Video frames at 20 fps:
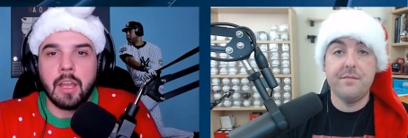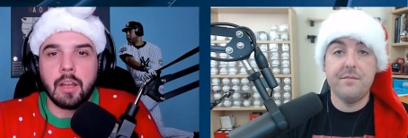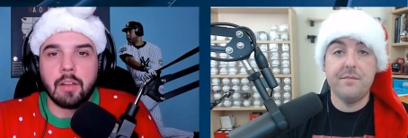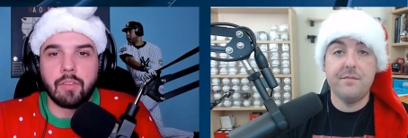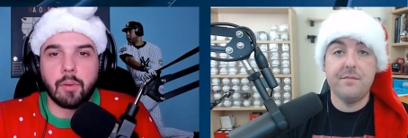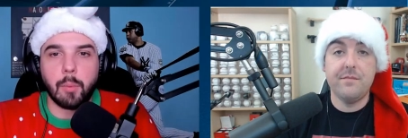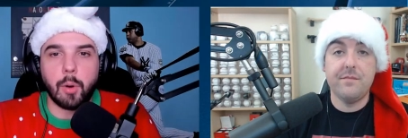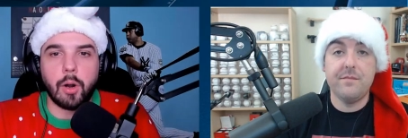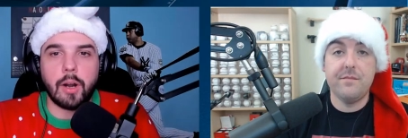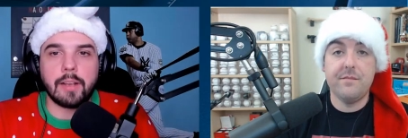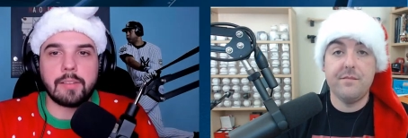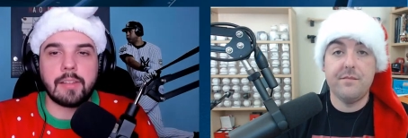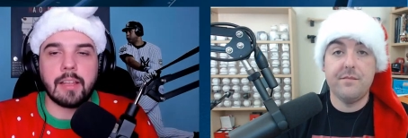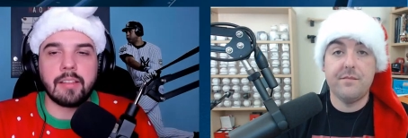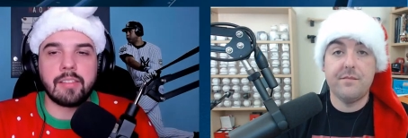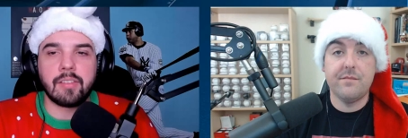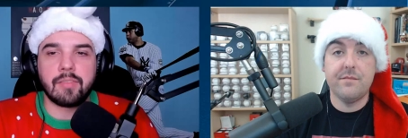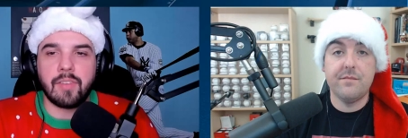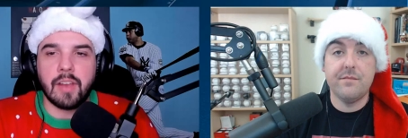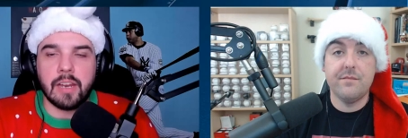Speaker 1: For more
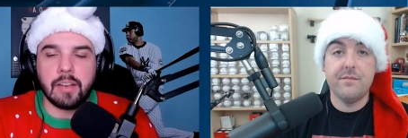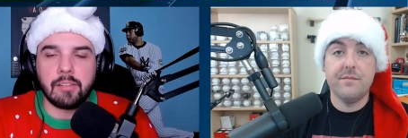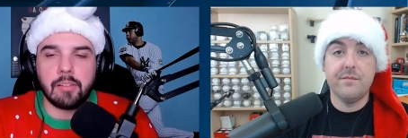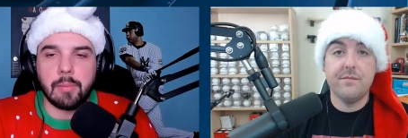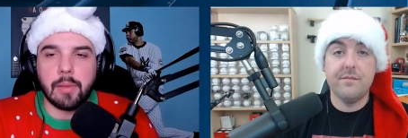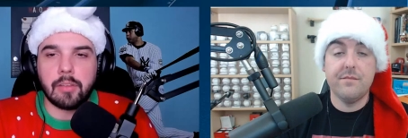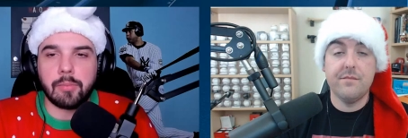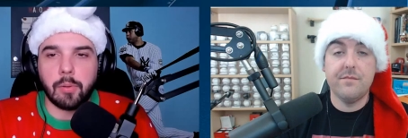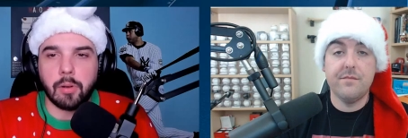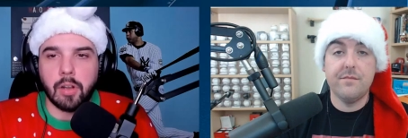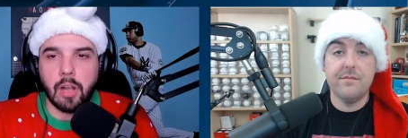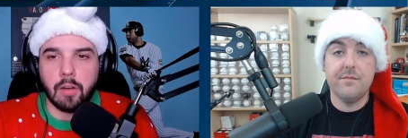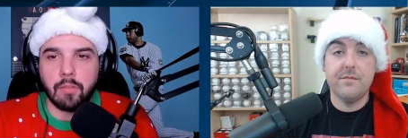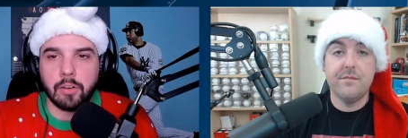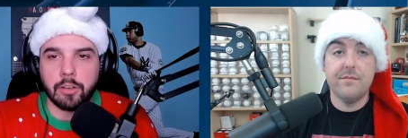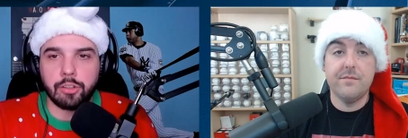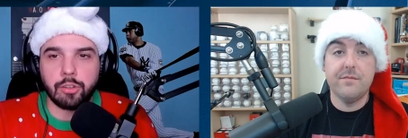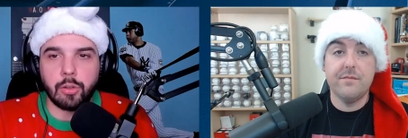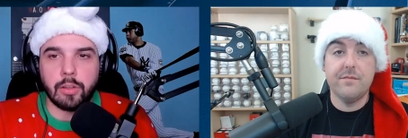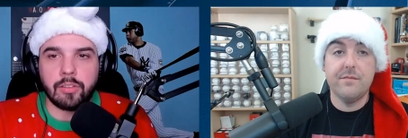extensive fantasy baseball
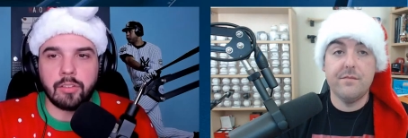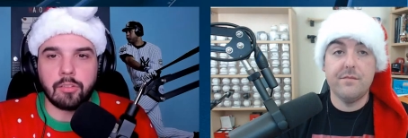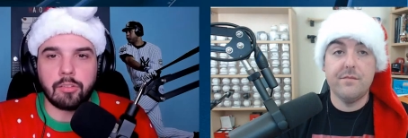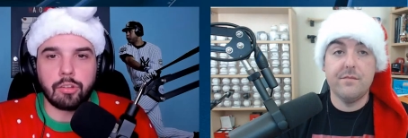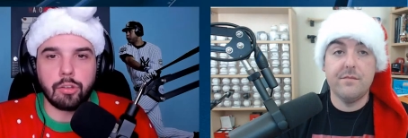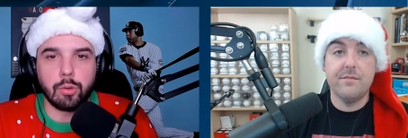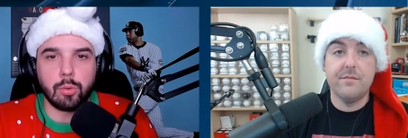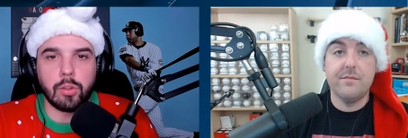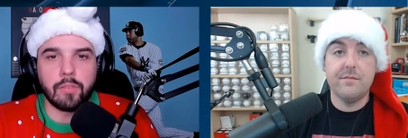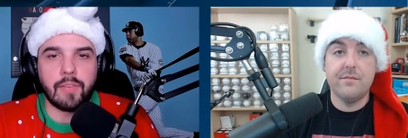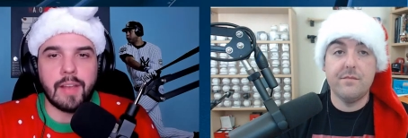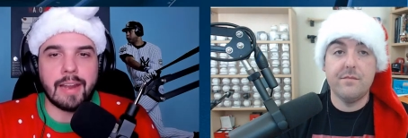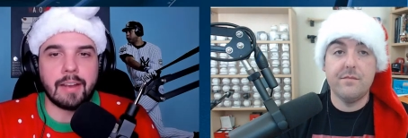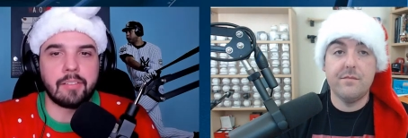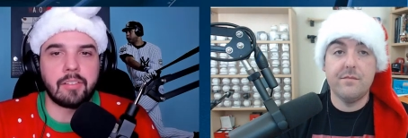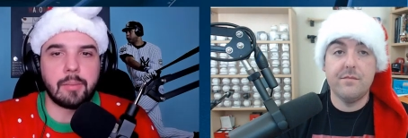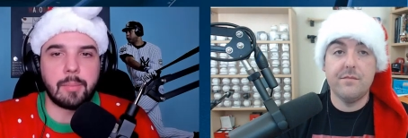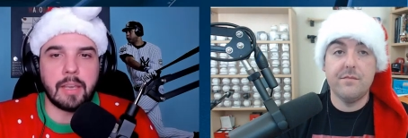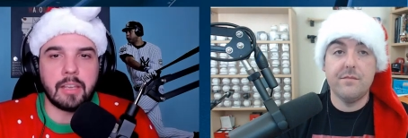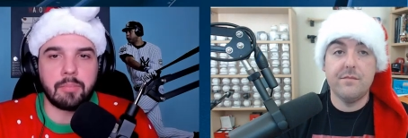coverage, listen to the
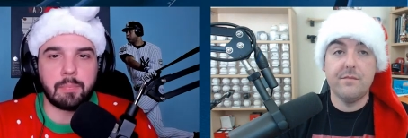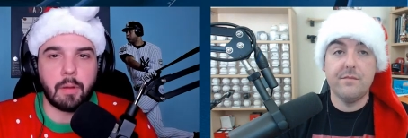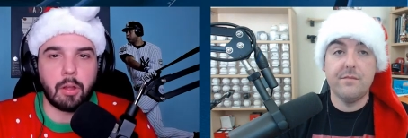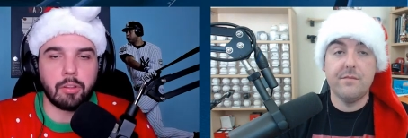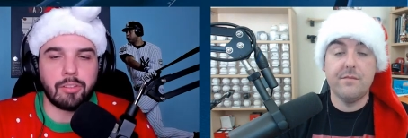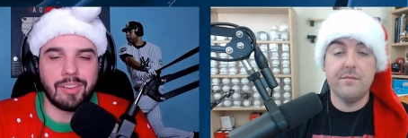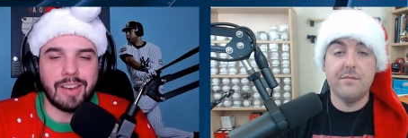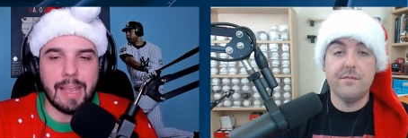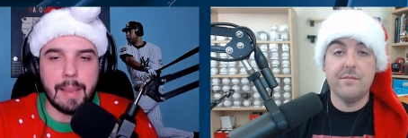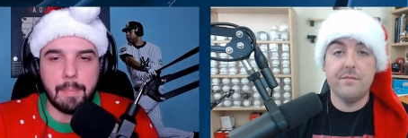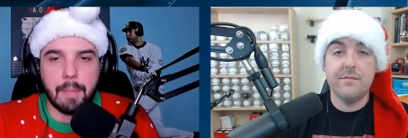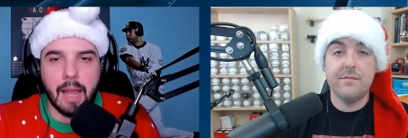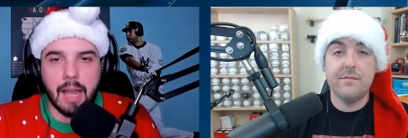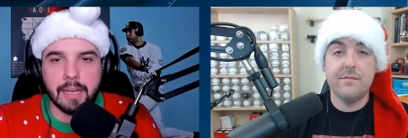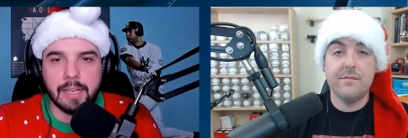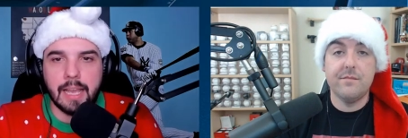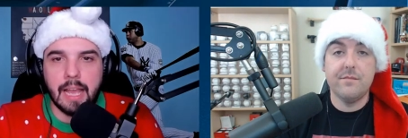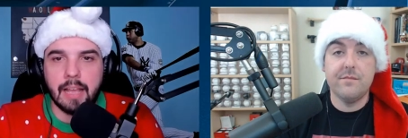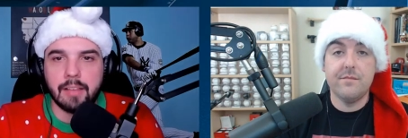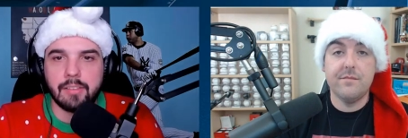Fantasy Baseball Today
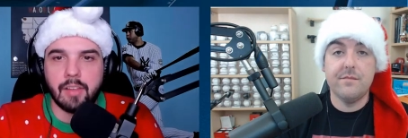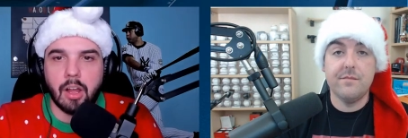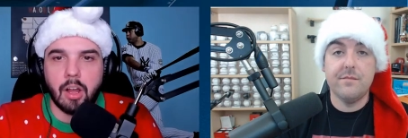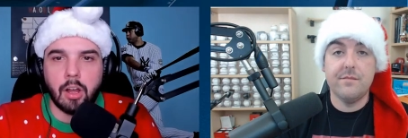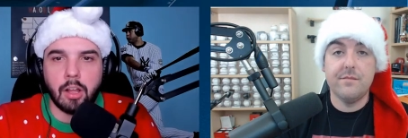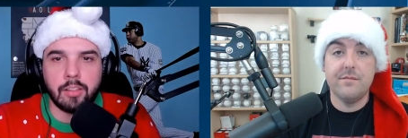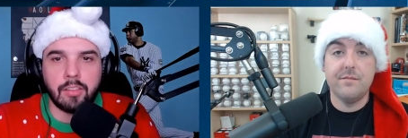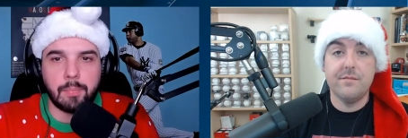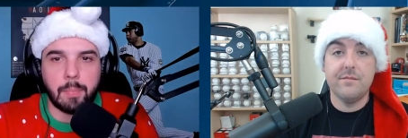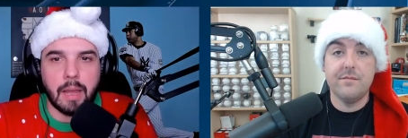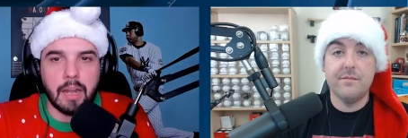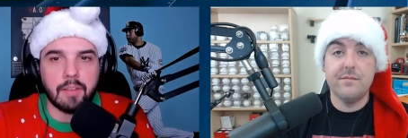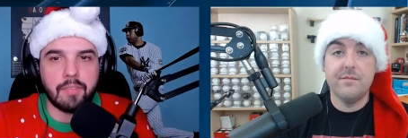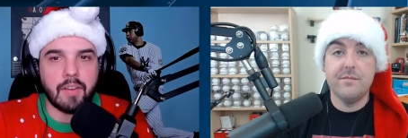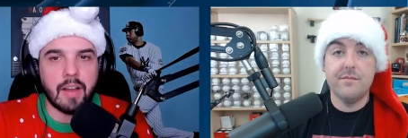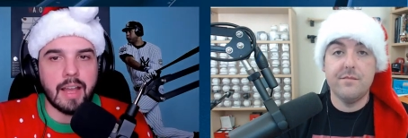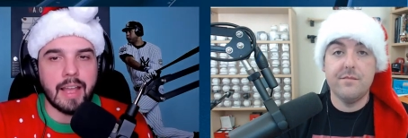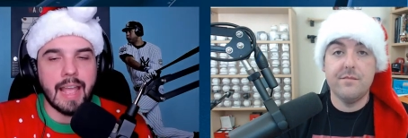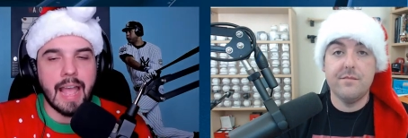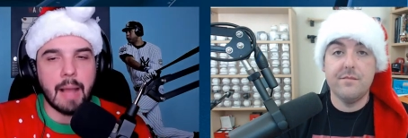podcast on
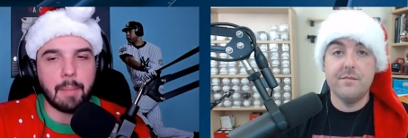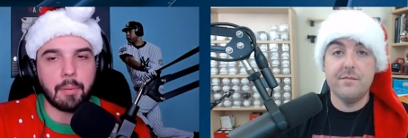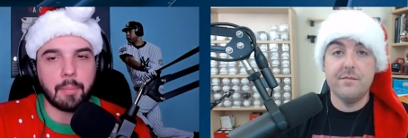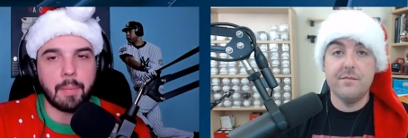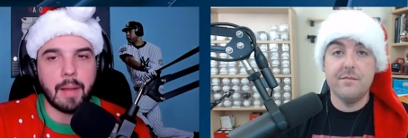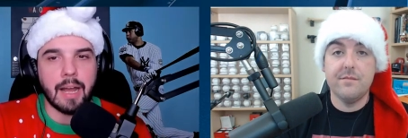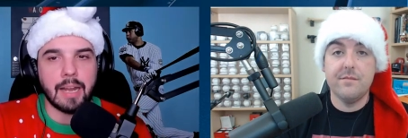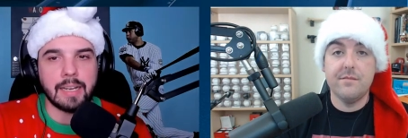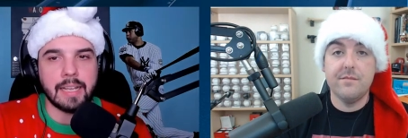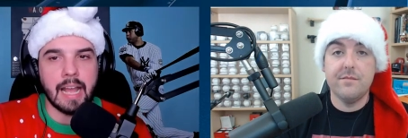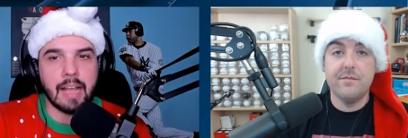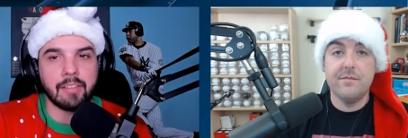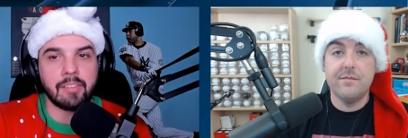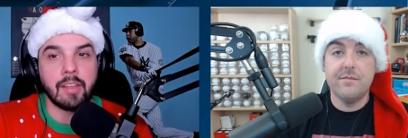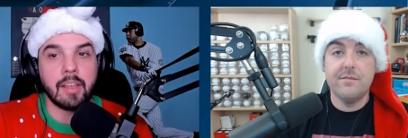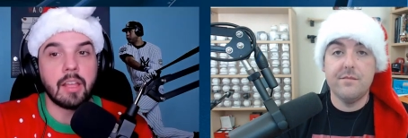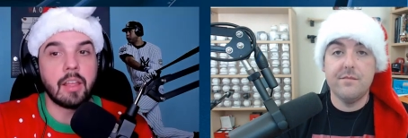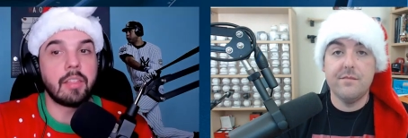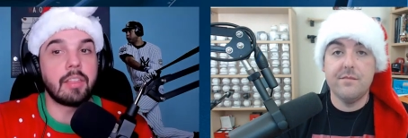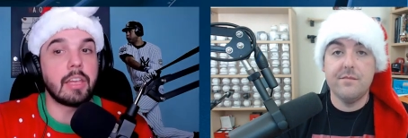Spotify, Apple Podcasts,
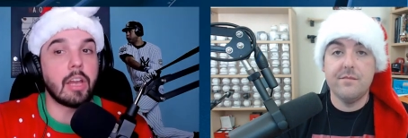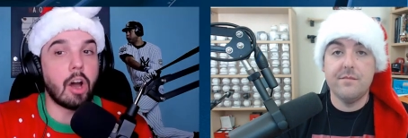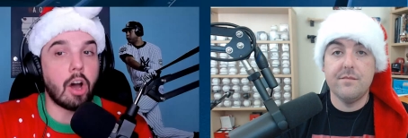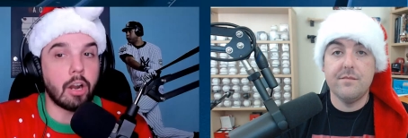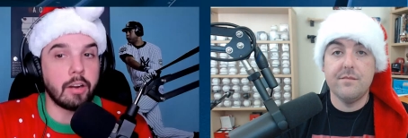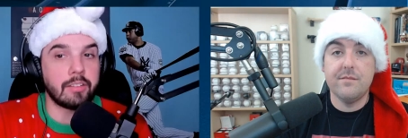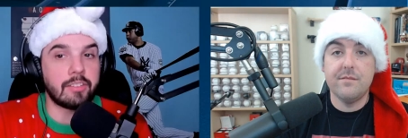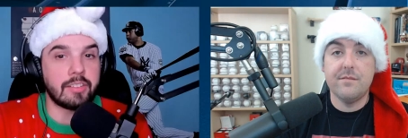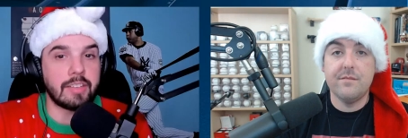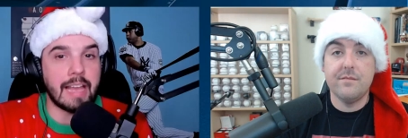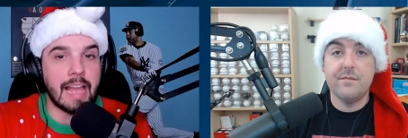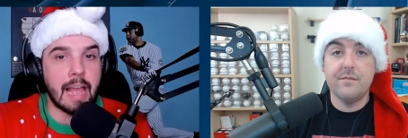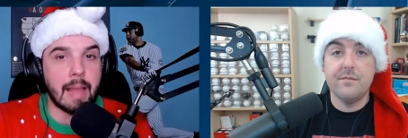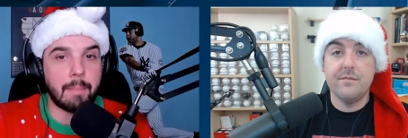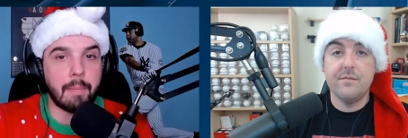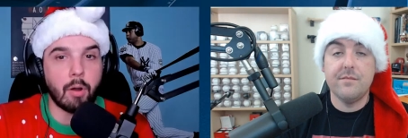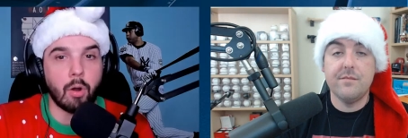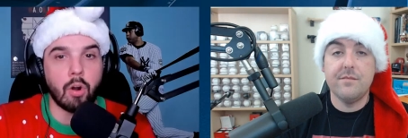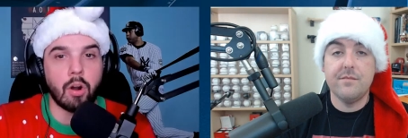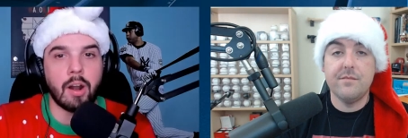the Audacy
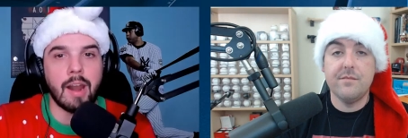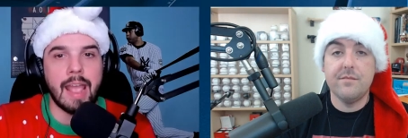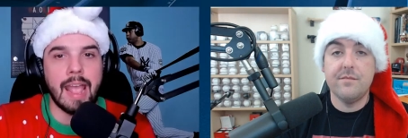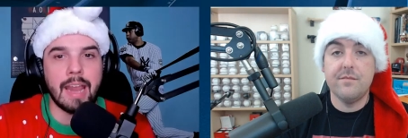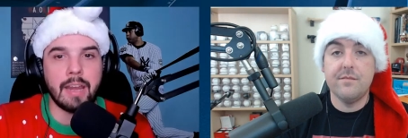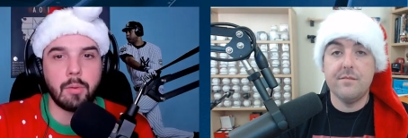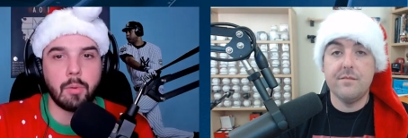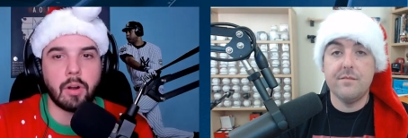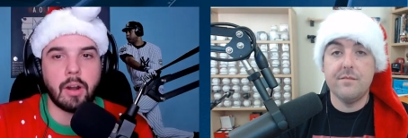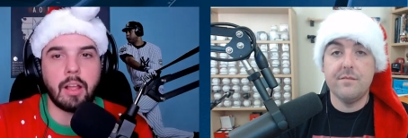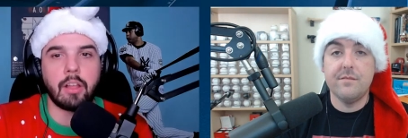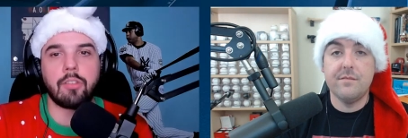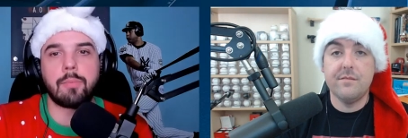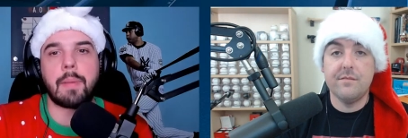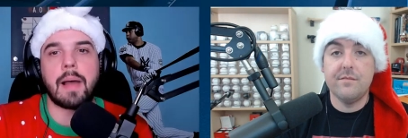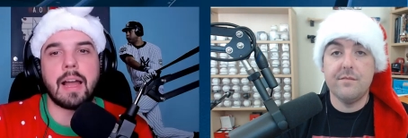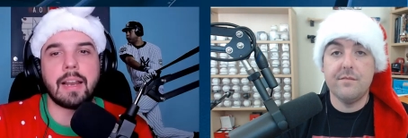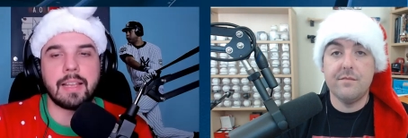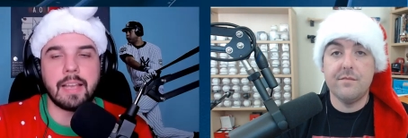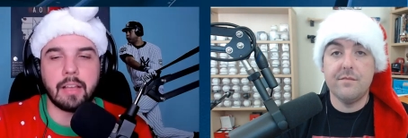app, or anywhere else
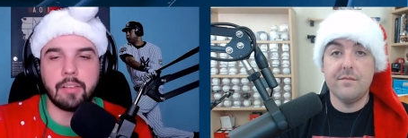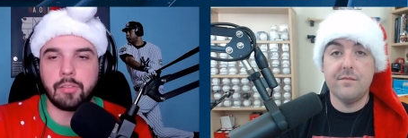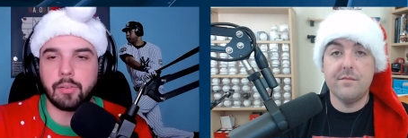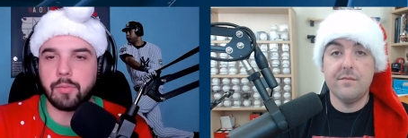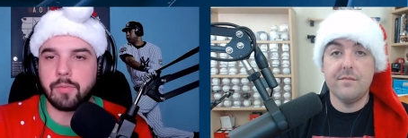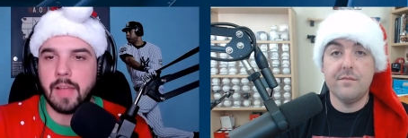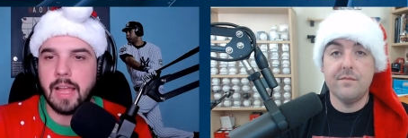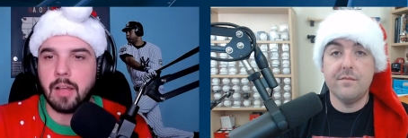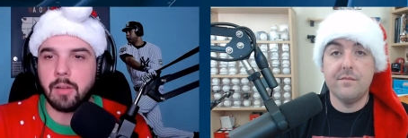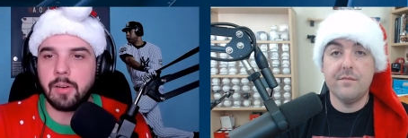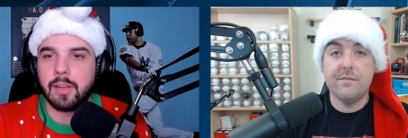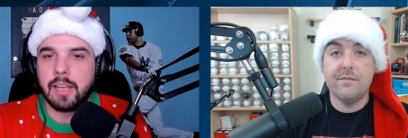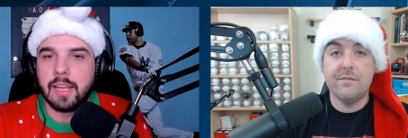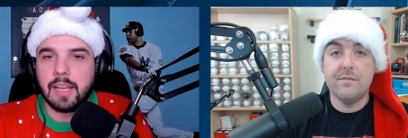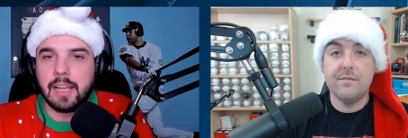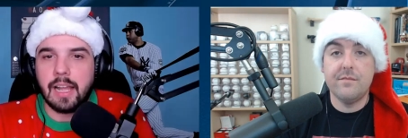podcasts are found.